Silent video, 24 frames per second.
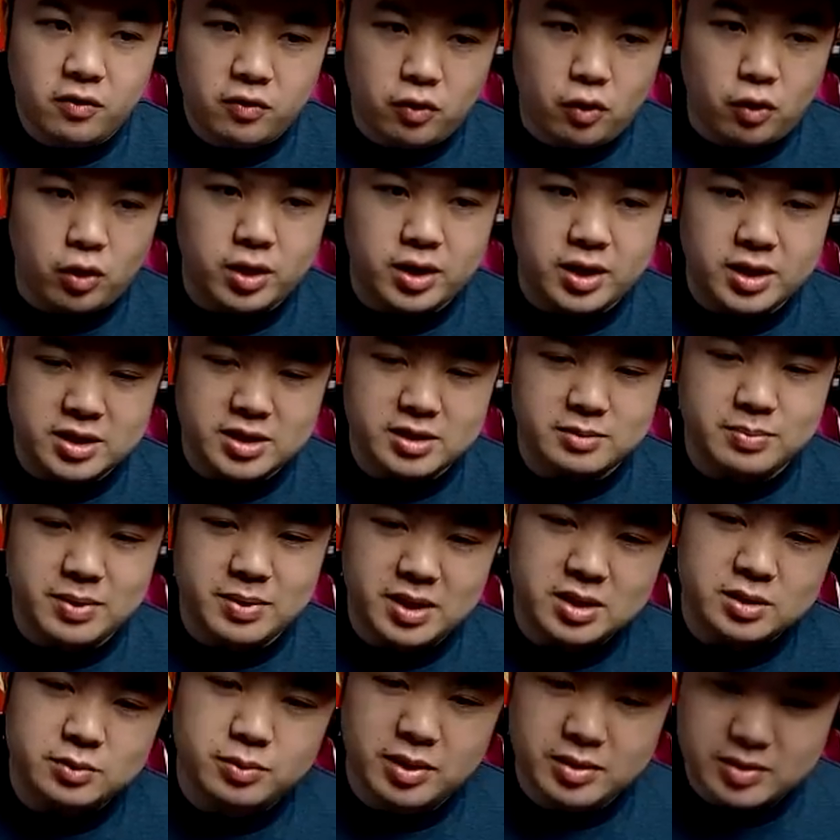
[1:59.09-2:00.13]
for this,
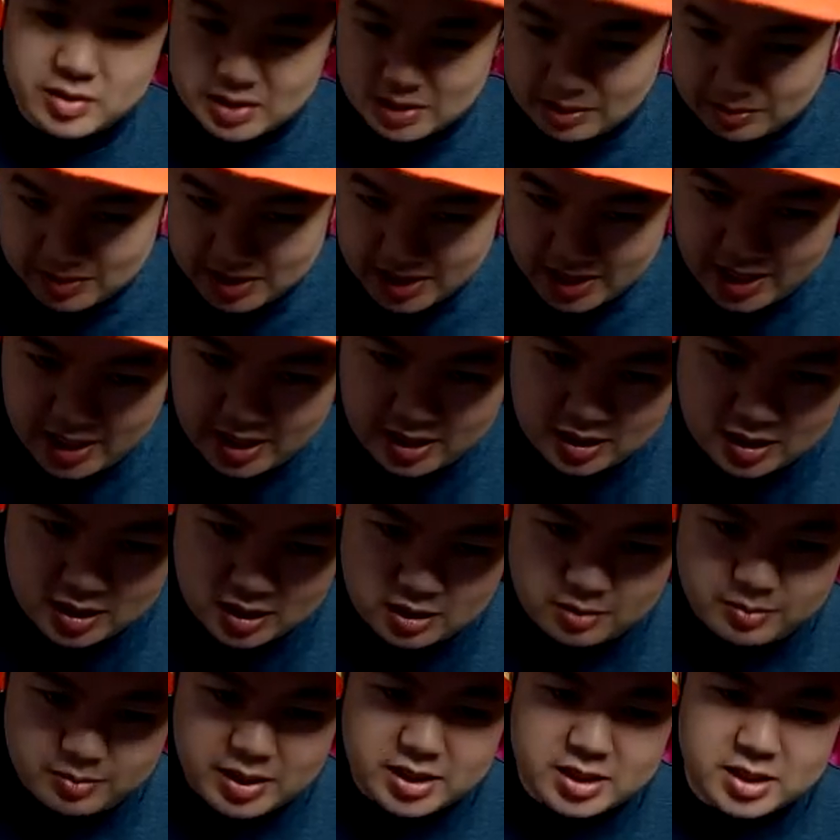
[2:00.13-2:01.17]
because we have simmed ahead a
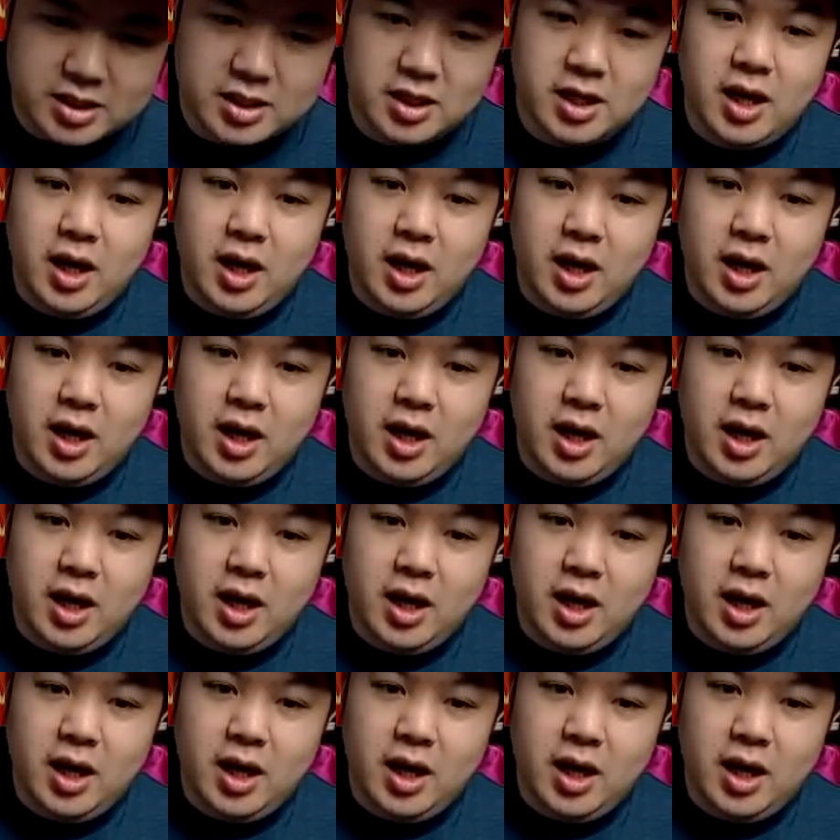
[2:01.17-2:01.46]
little bit,